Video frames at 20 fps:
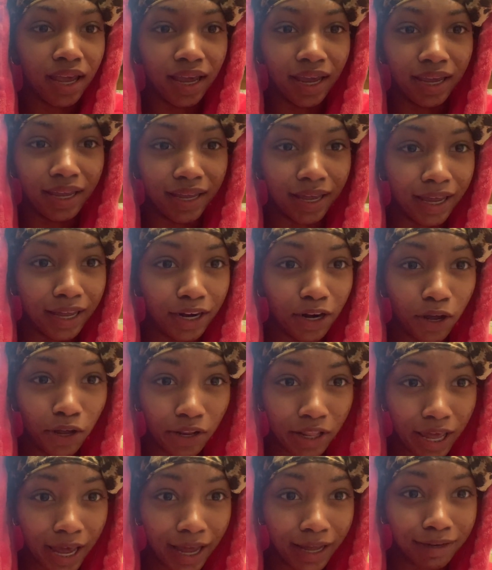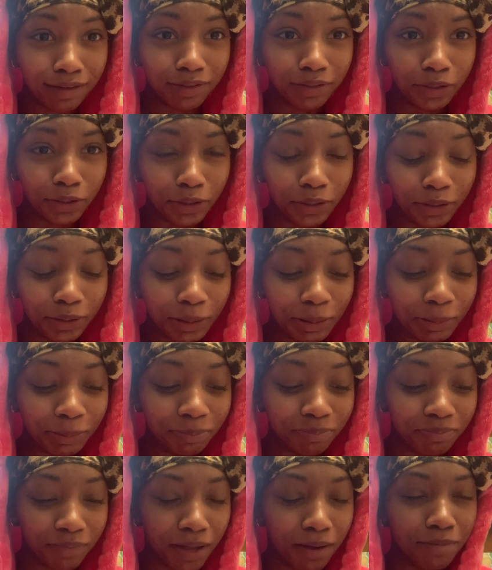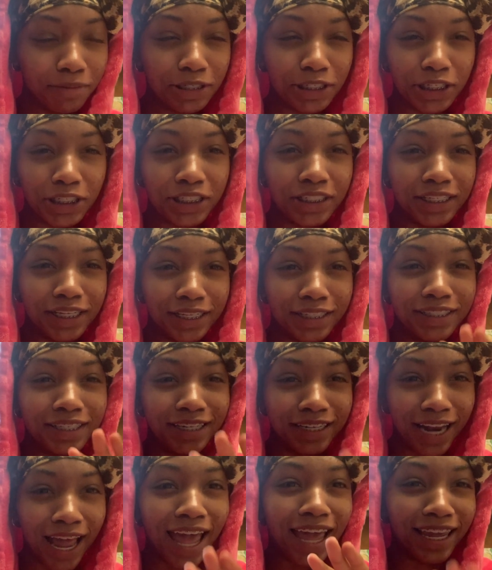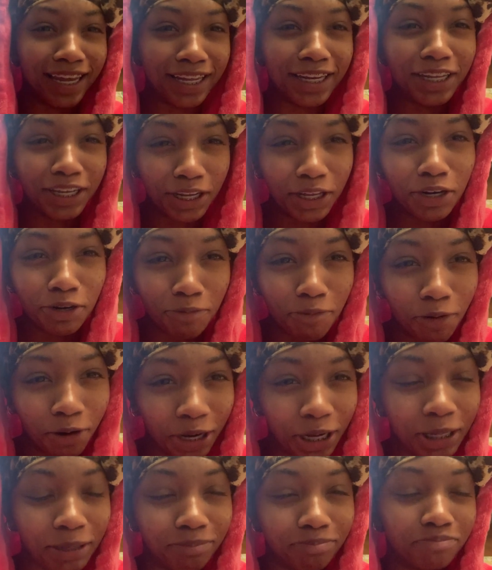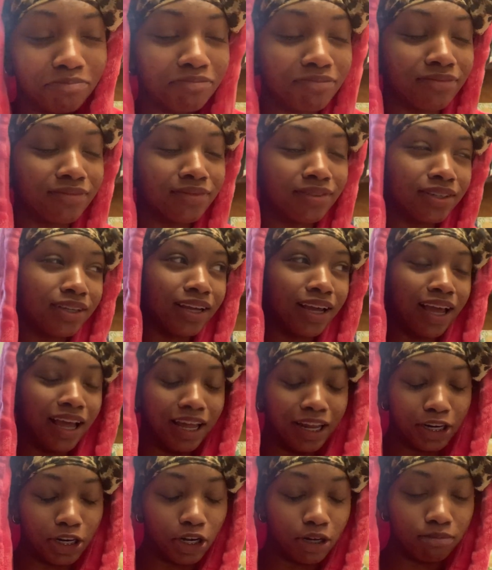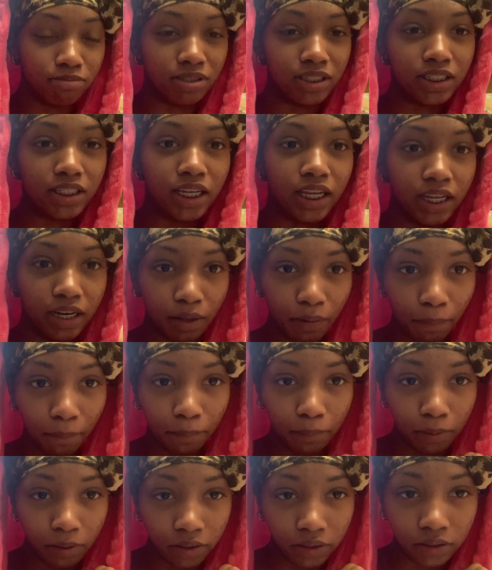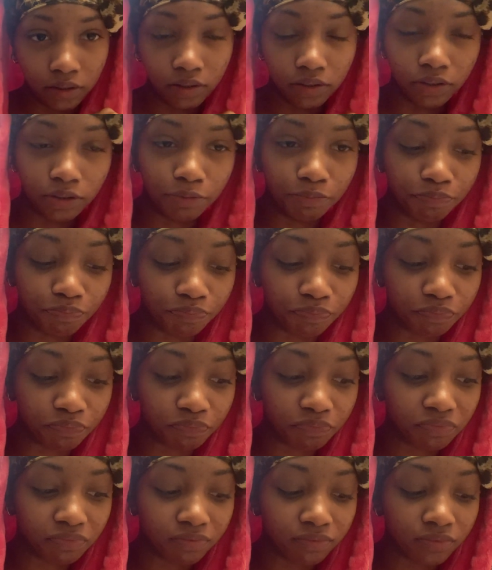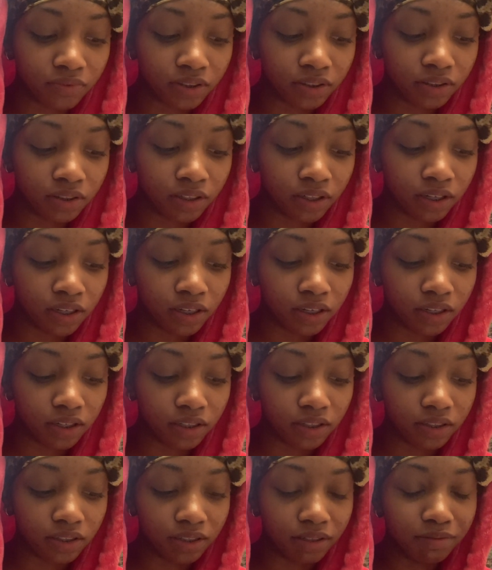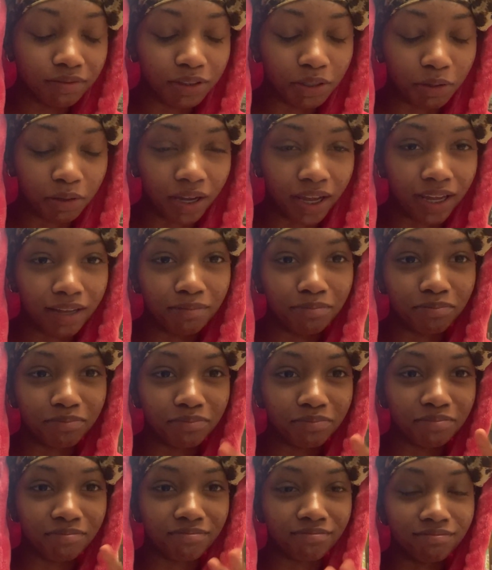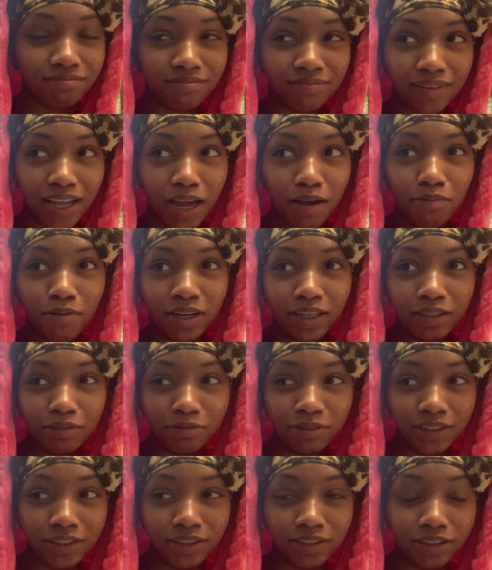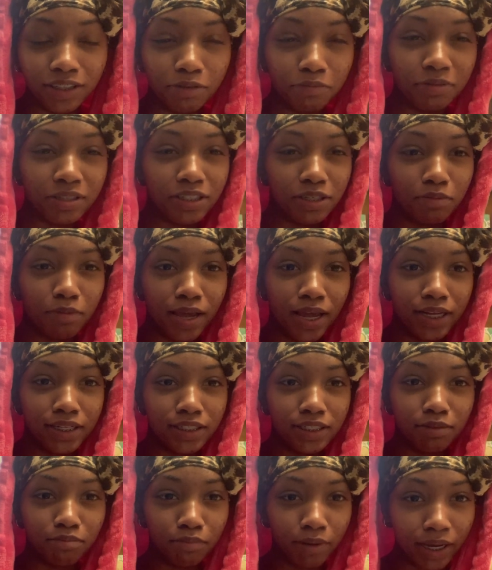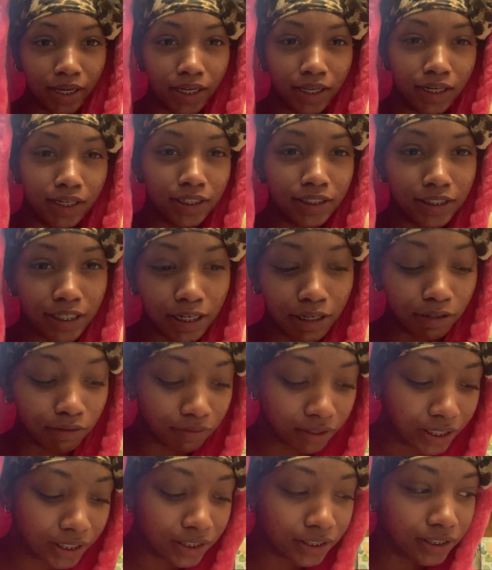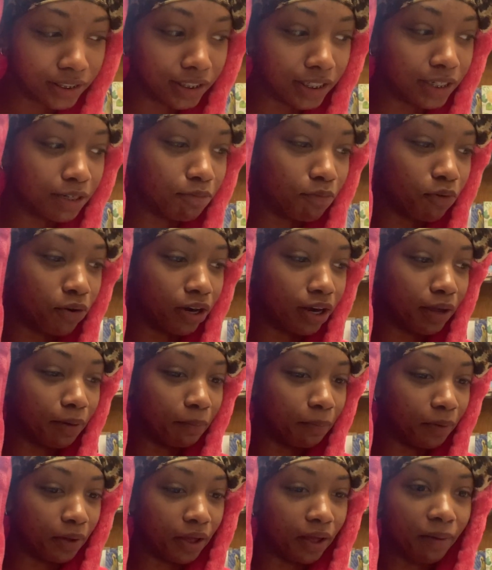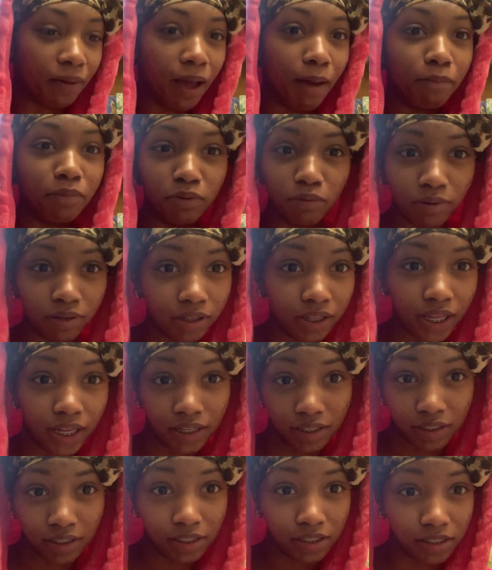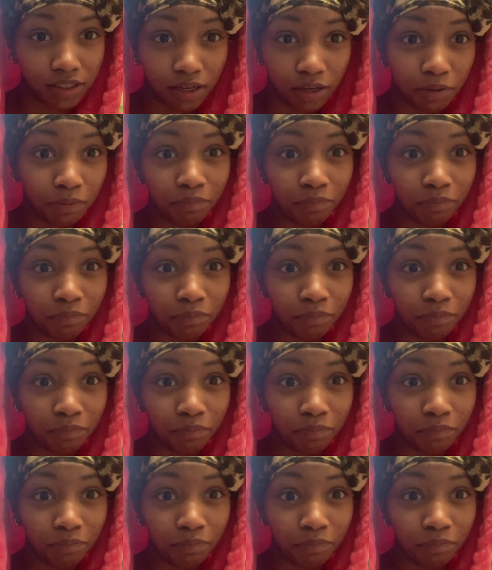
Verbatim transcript: It ain't all that. Um, I'ma just stick to not eating in the morning. No, I'm just kidding. But um, it was okay. I probably would just cook me some eggs and bacon instead of this in the morning, but I'd be real lazy, so